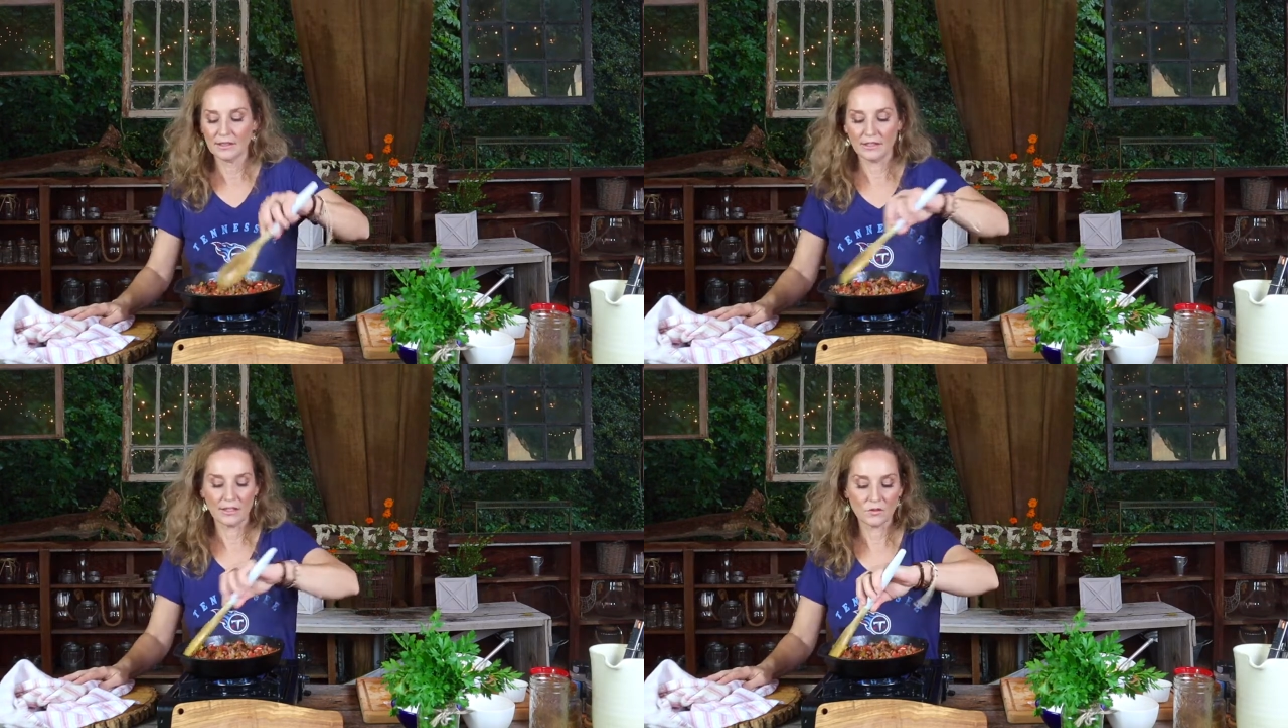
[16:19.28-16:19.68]

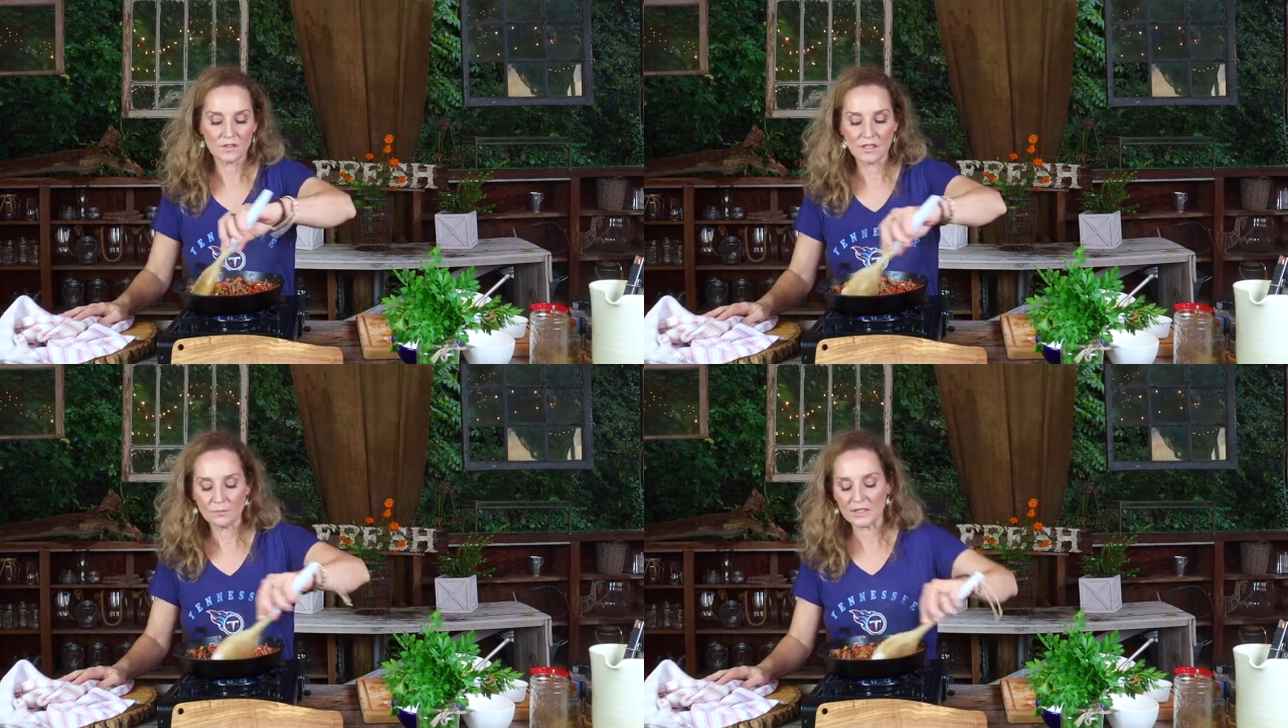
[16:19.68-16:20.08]
you know,
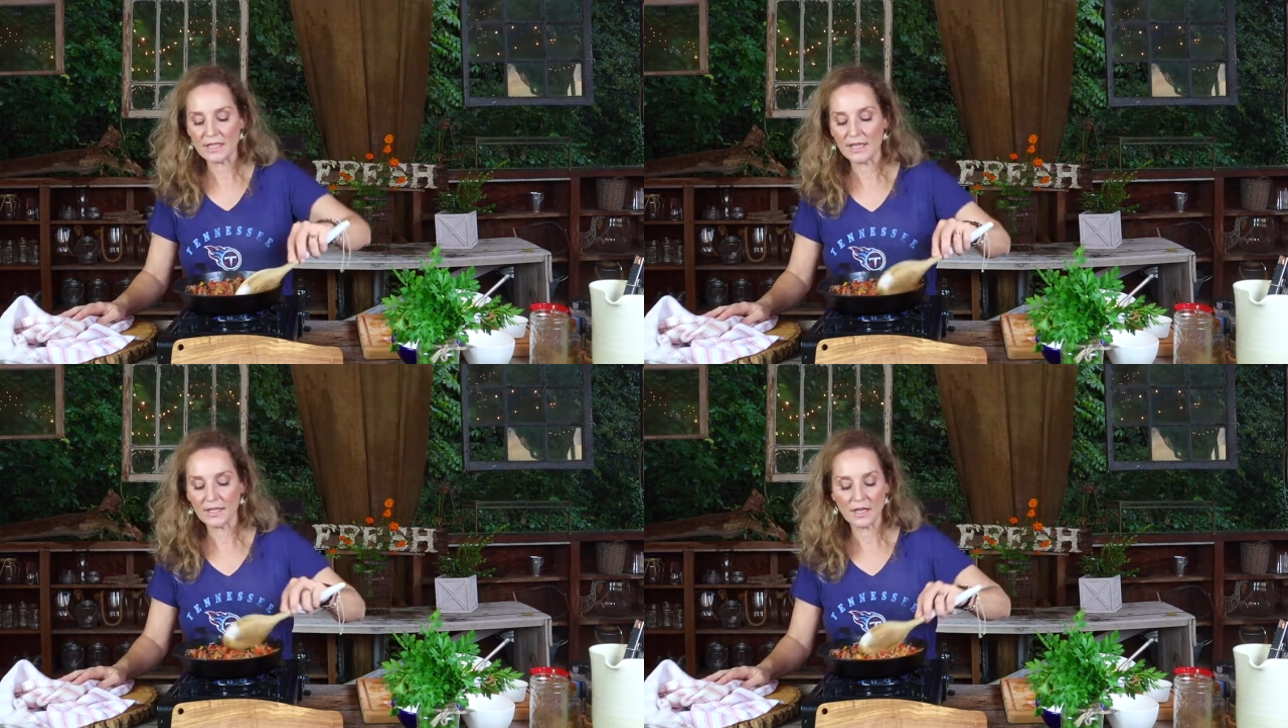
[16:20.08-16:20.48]
stuffed
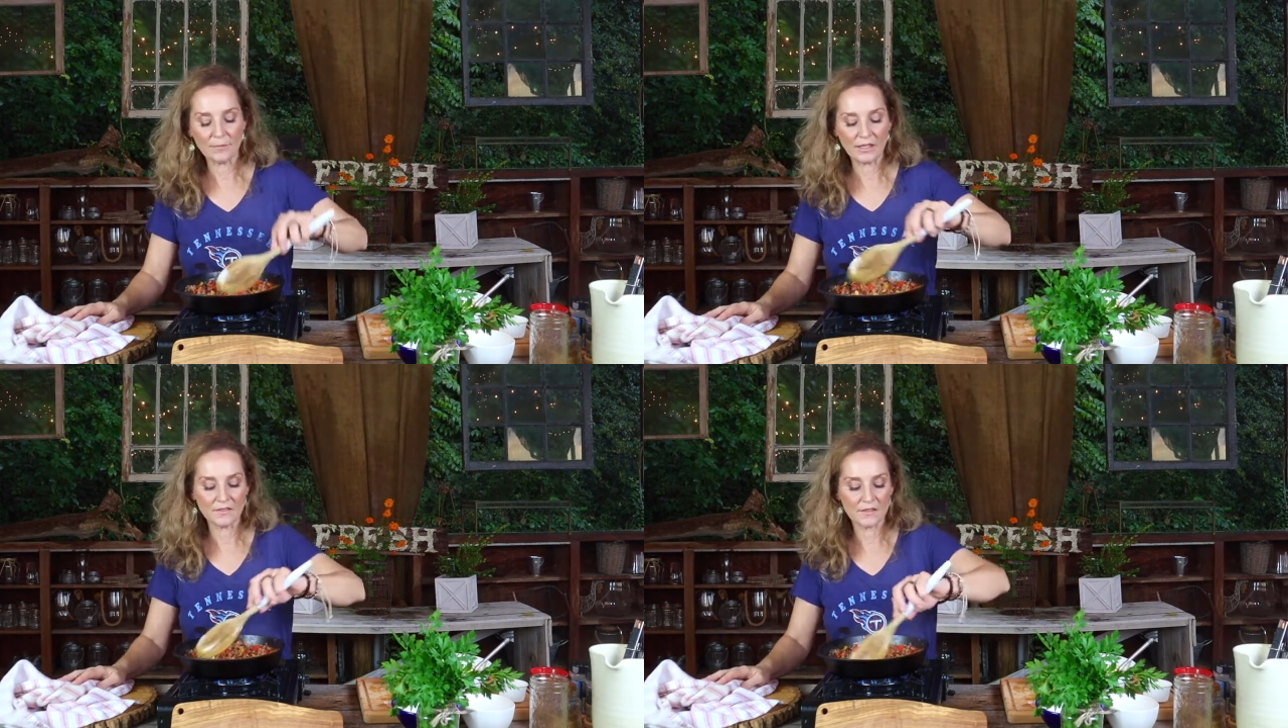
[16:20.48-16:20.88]

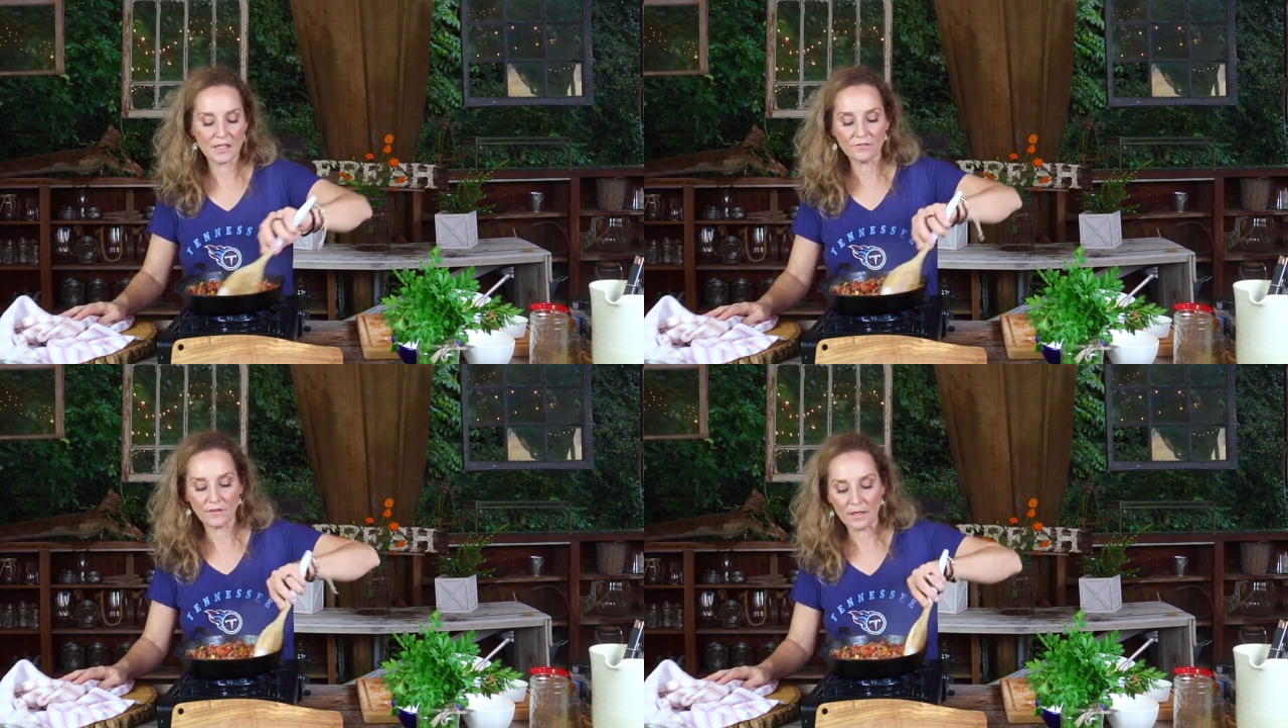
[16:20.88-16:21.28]

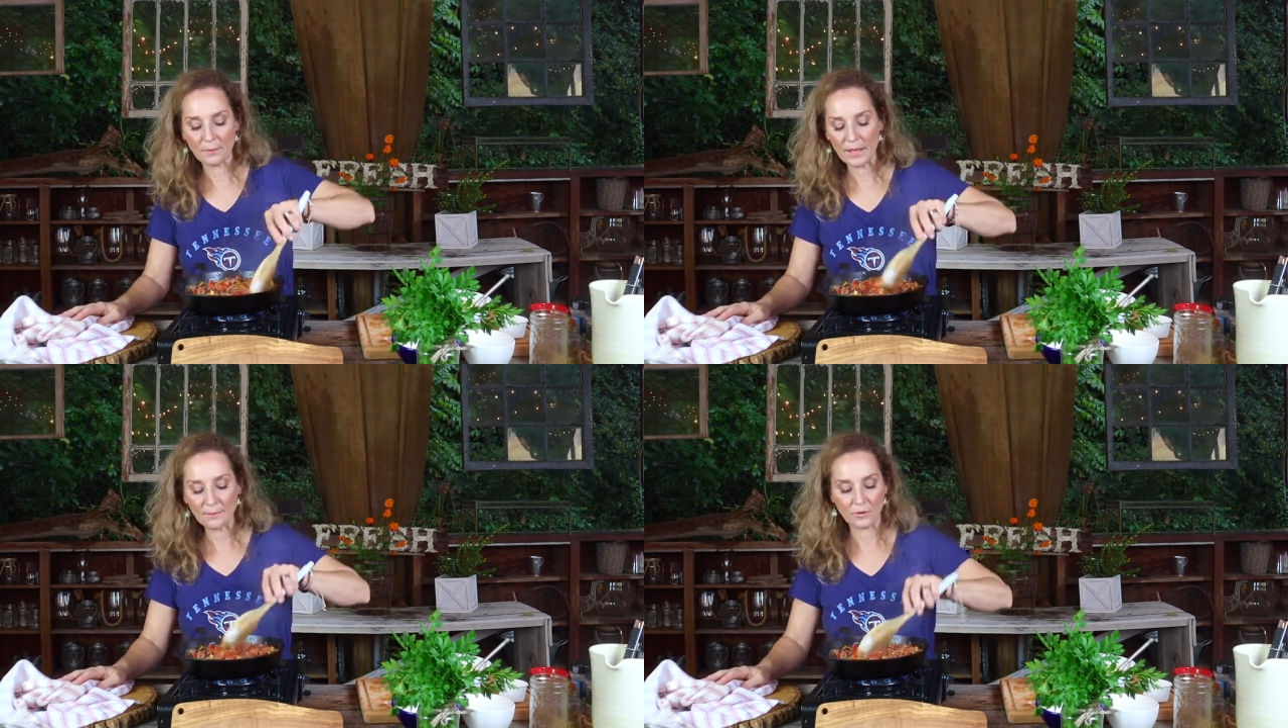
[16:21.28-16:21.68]

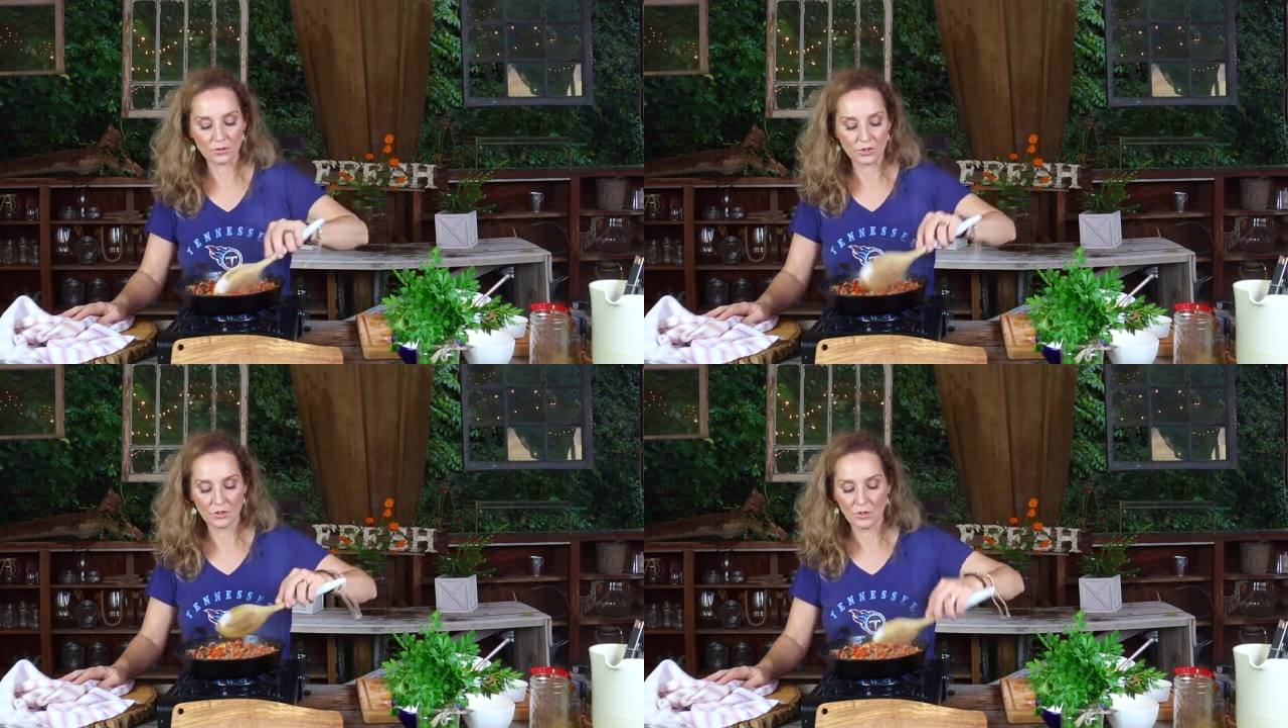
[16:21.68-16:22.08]

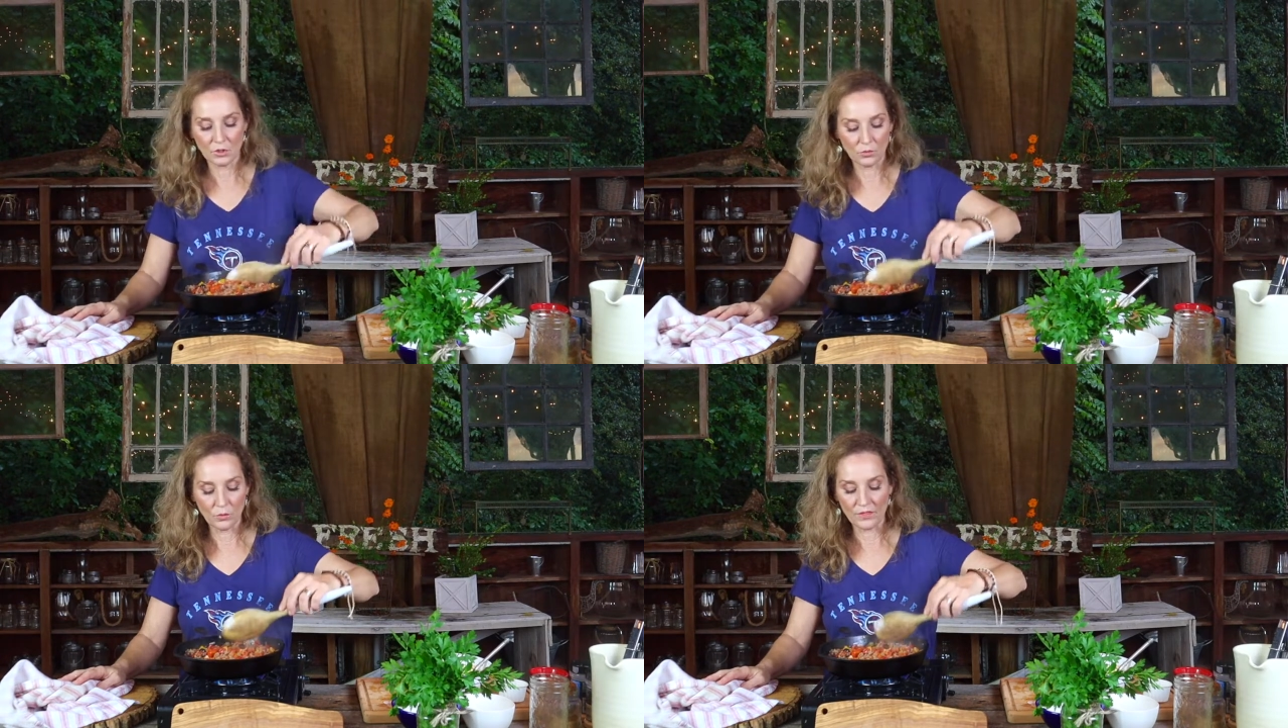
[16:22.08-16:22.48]
peppers
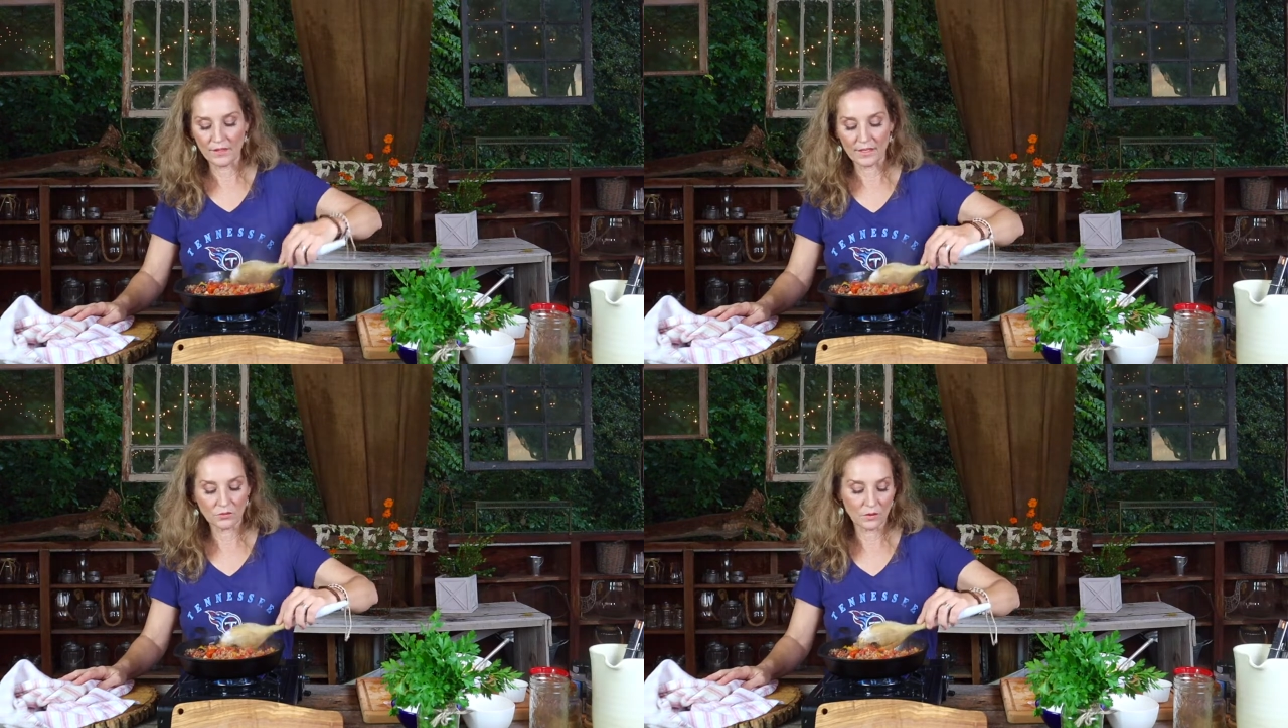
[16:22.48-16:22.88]
with
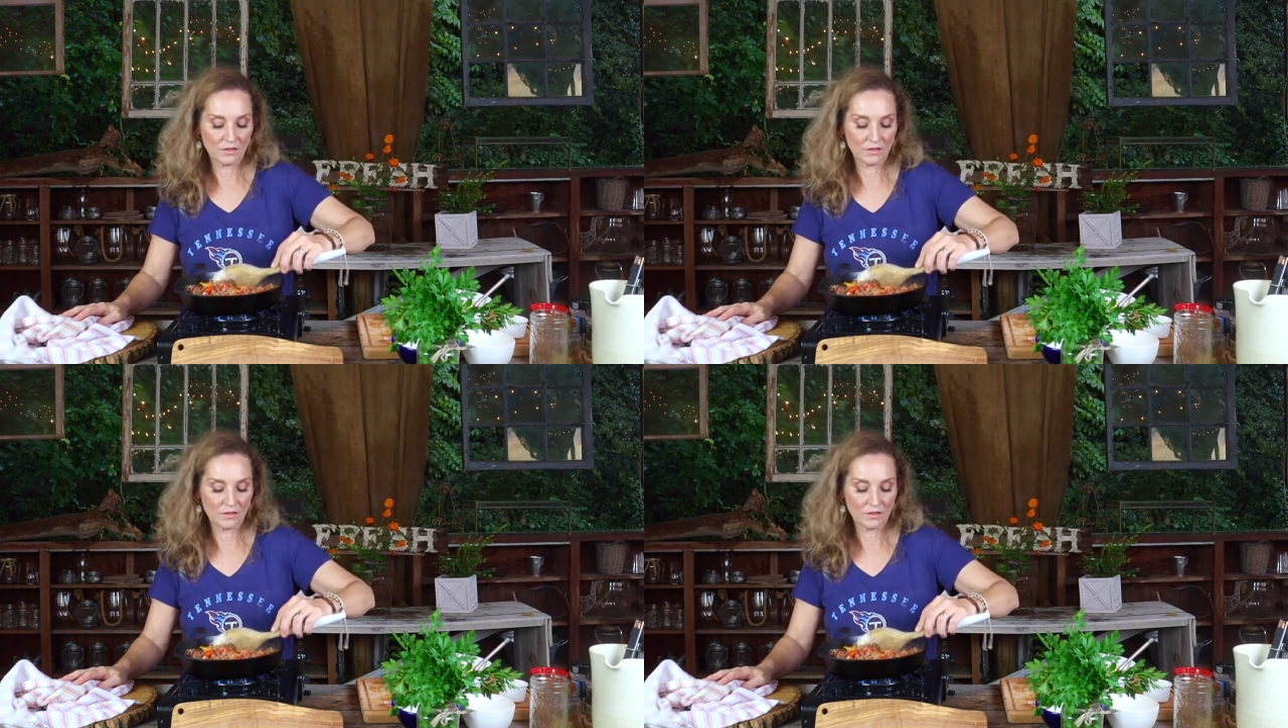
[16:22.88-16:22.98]
this,